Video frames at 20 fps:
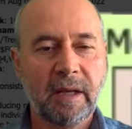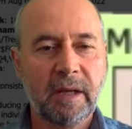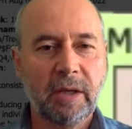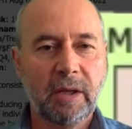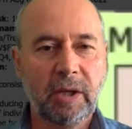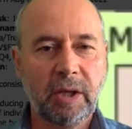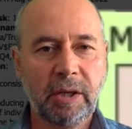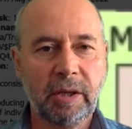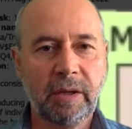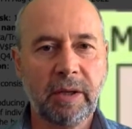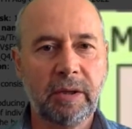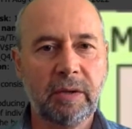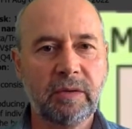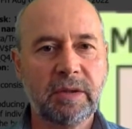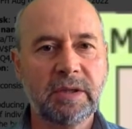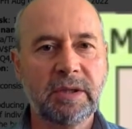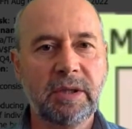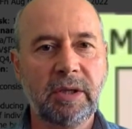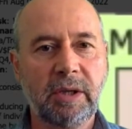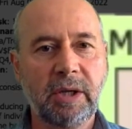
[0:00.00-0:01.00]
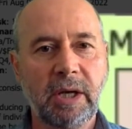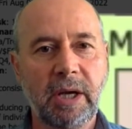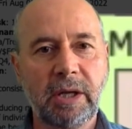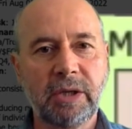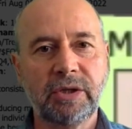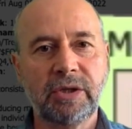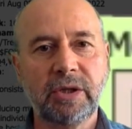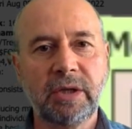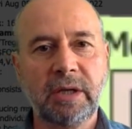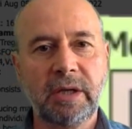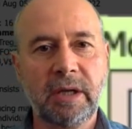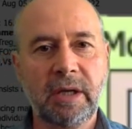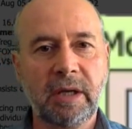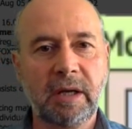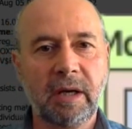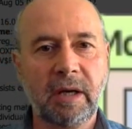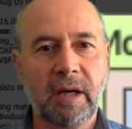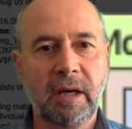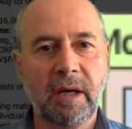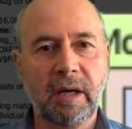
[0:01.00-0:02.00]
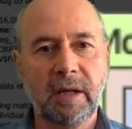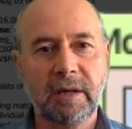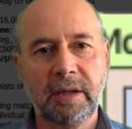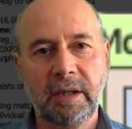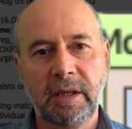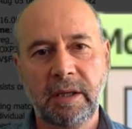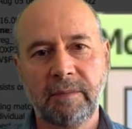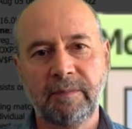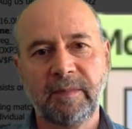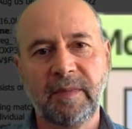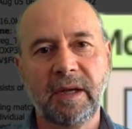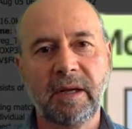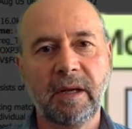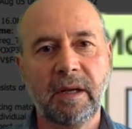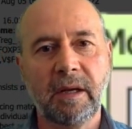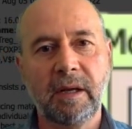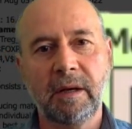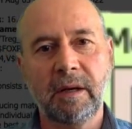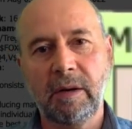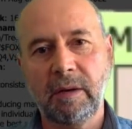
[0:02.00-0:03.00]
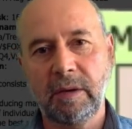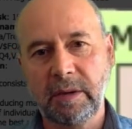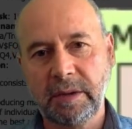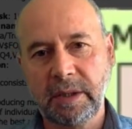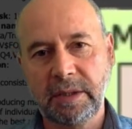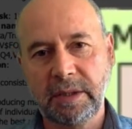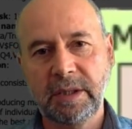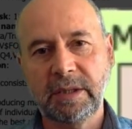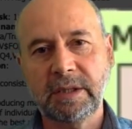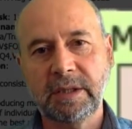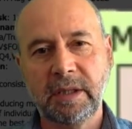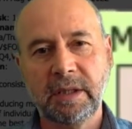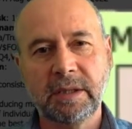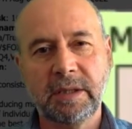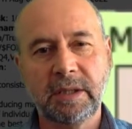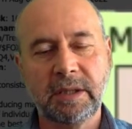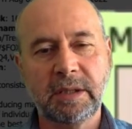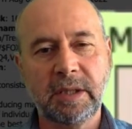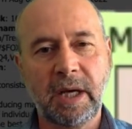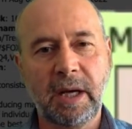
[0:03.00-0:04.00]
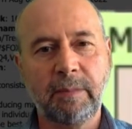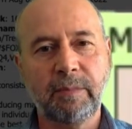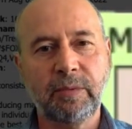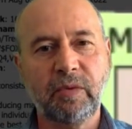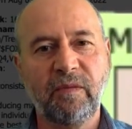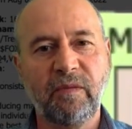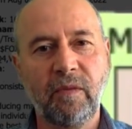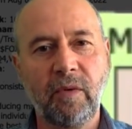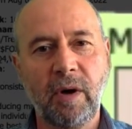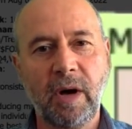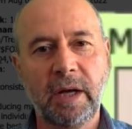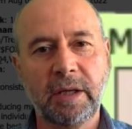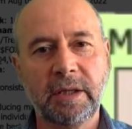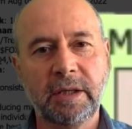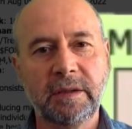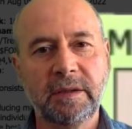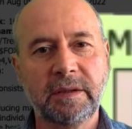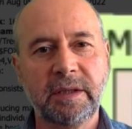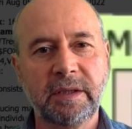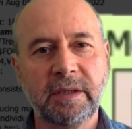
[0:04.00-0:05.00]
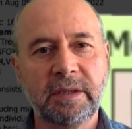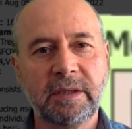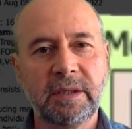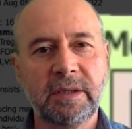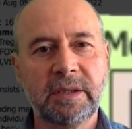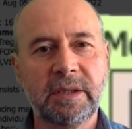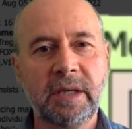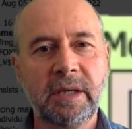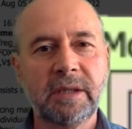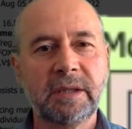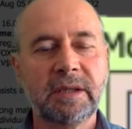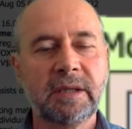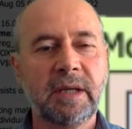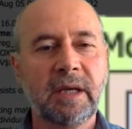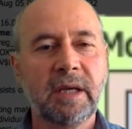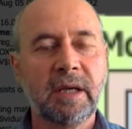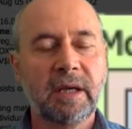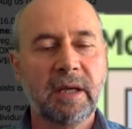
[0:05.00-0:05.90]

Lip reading: Here you see actually the distance is up to 466,